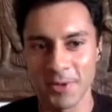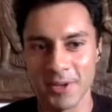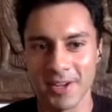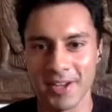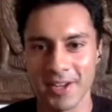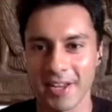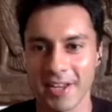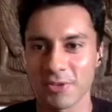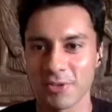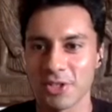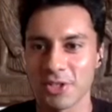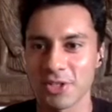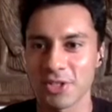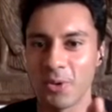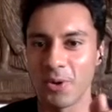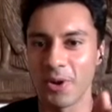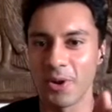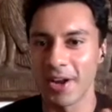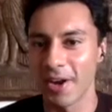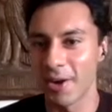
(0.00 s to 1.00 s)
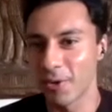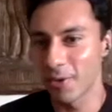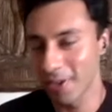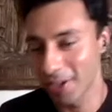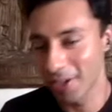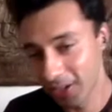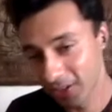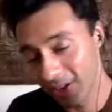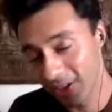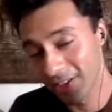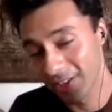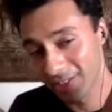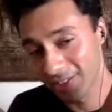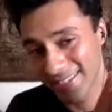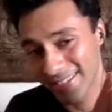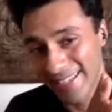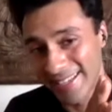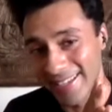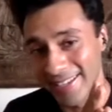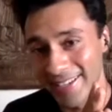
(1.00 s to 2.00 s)
and now she's going out and trying to
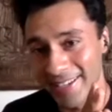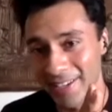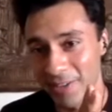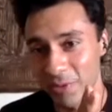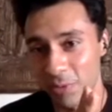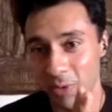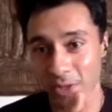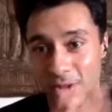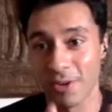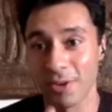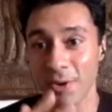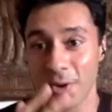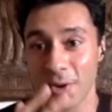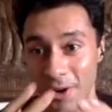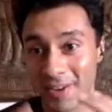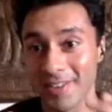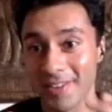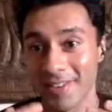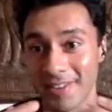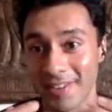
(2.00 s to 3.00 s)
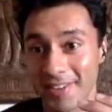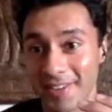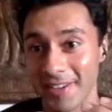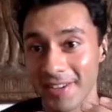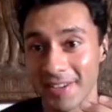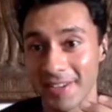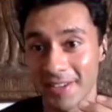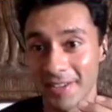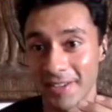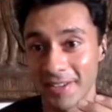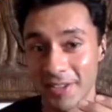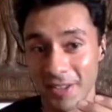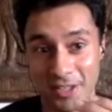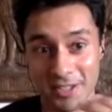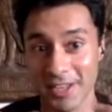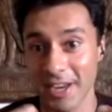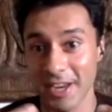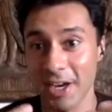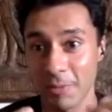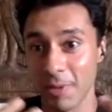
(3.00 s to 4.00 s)
see whether or not the
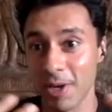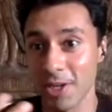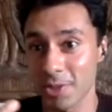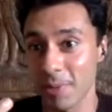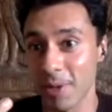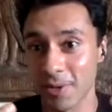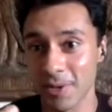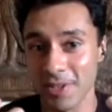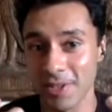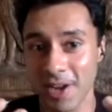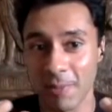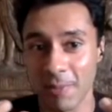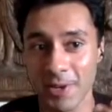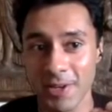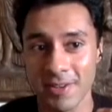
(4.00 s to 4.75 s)
second marshmallow is coming.